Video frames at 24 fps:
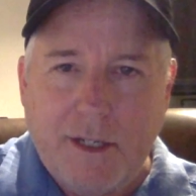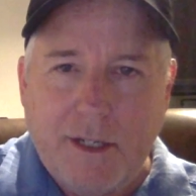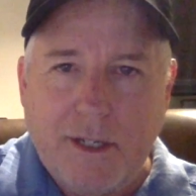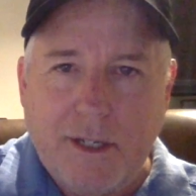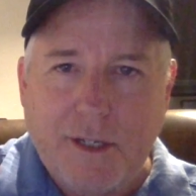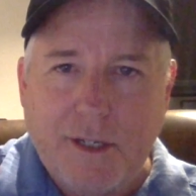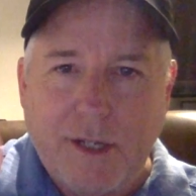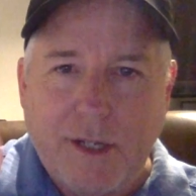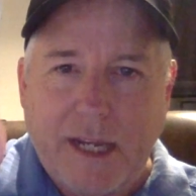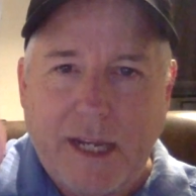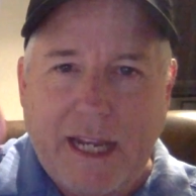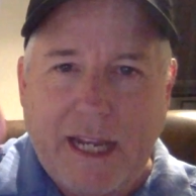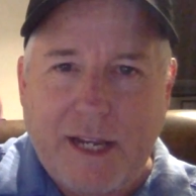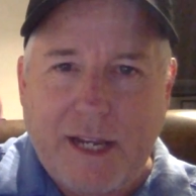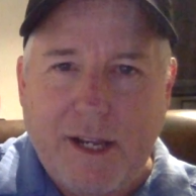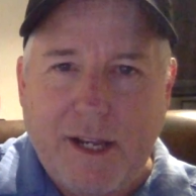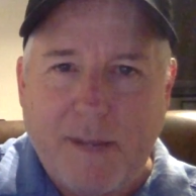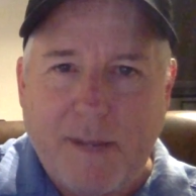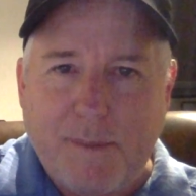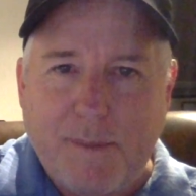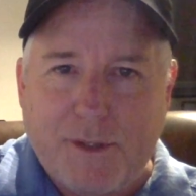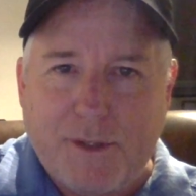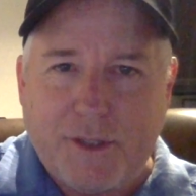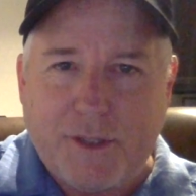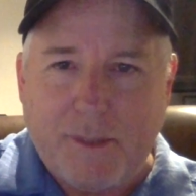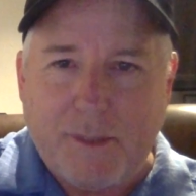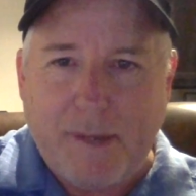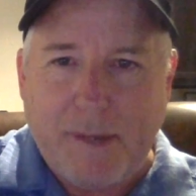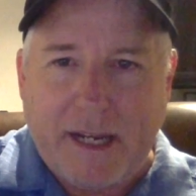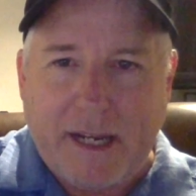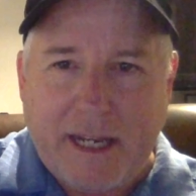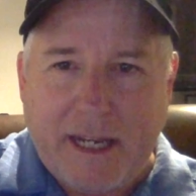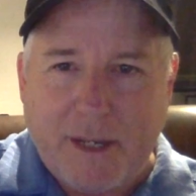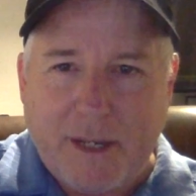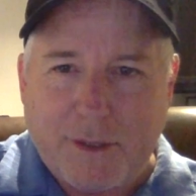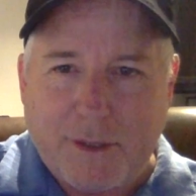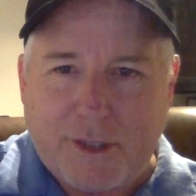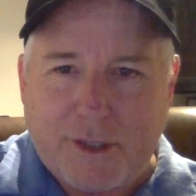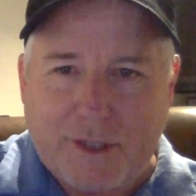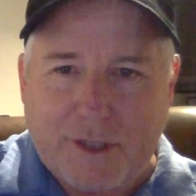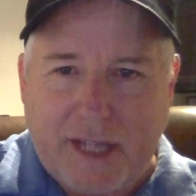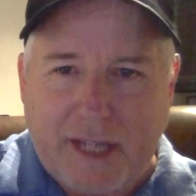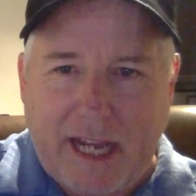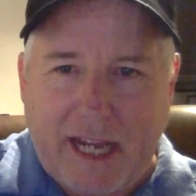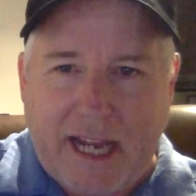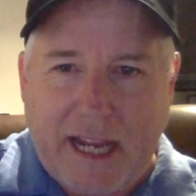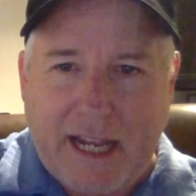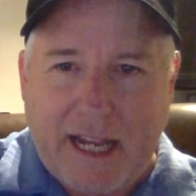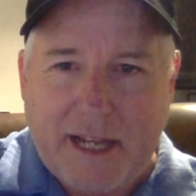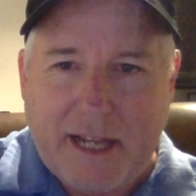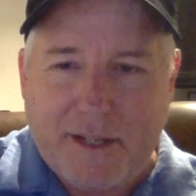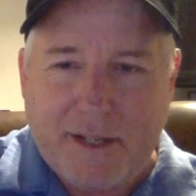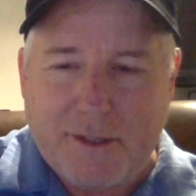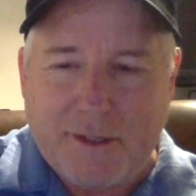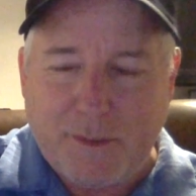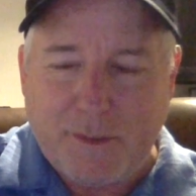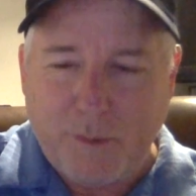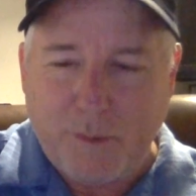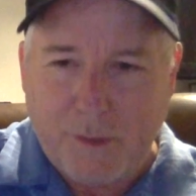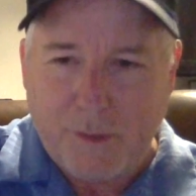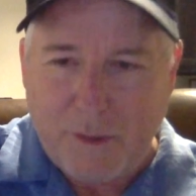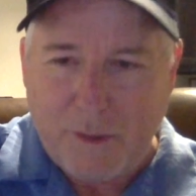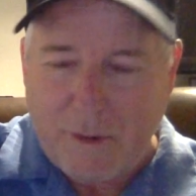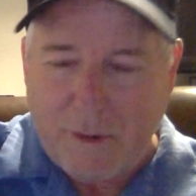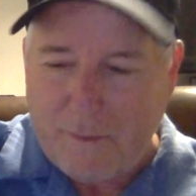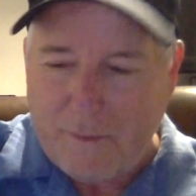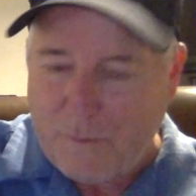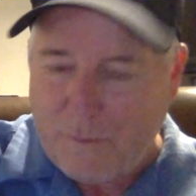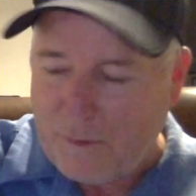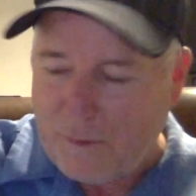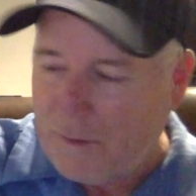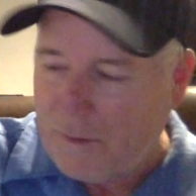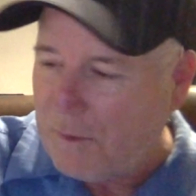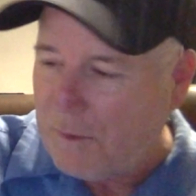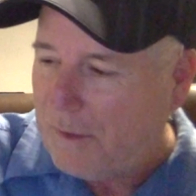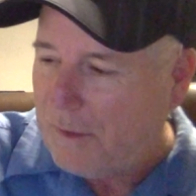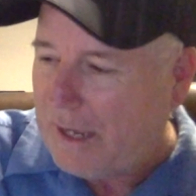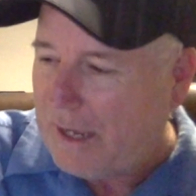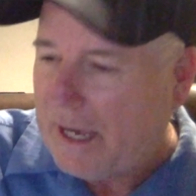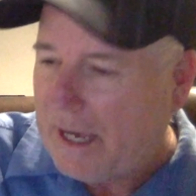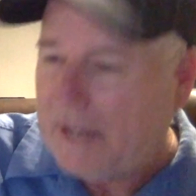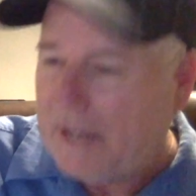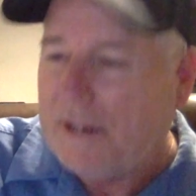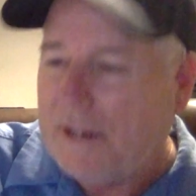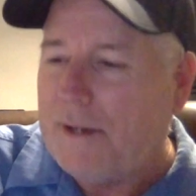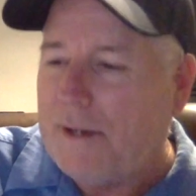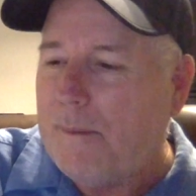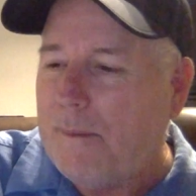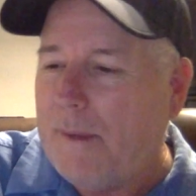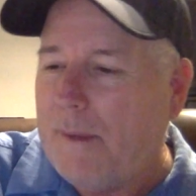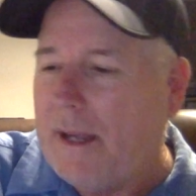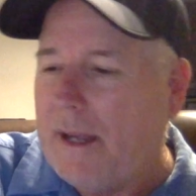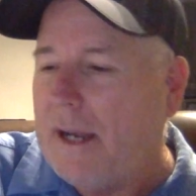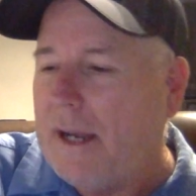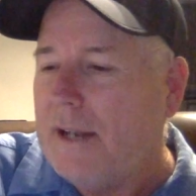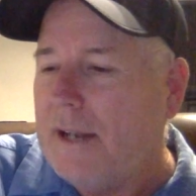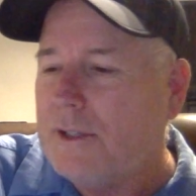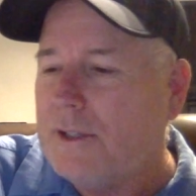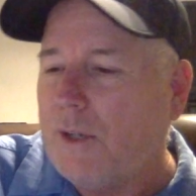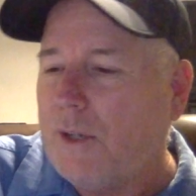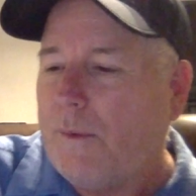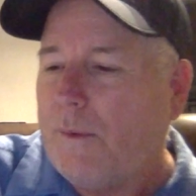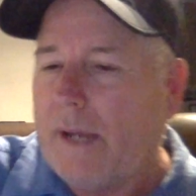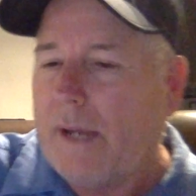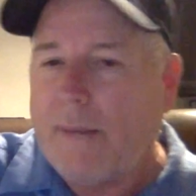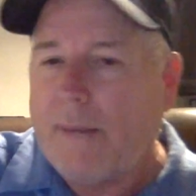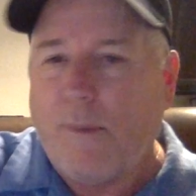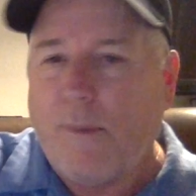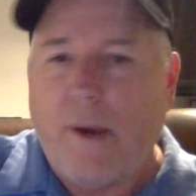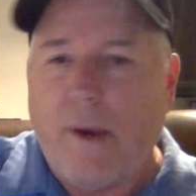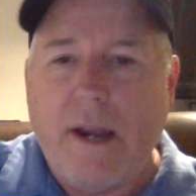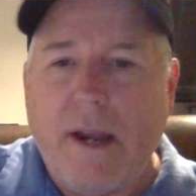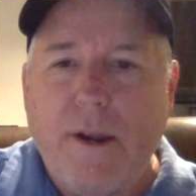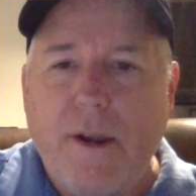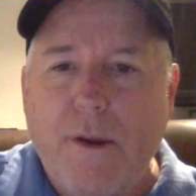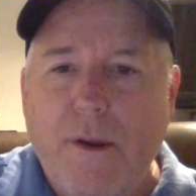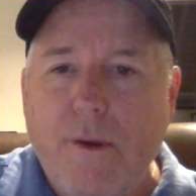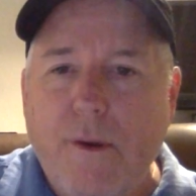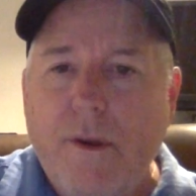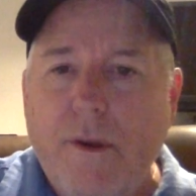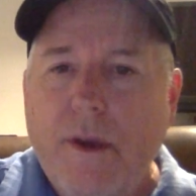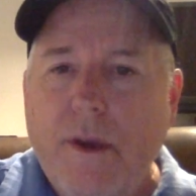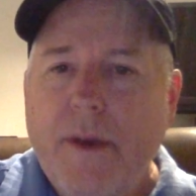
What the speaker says: to end up in somebody else's hands. We'll go over that in a minute. So we've got a brand new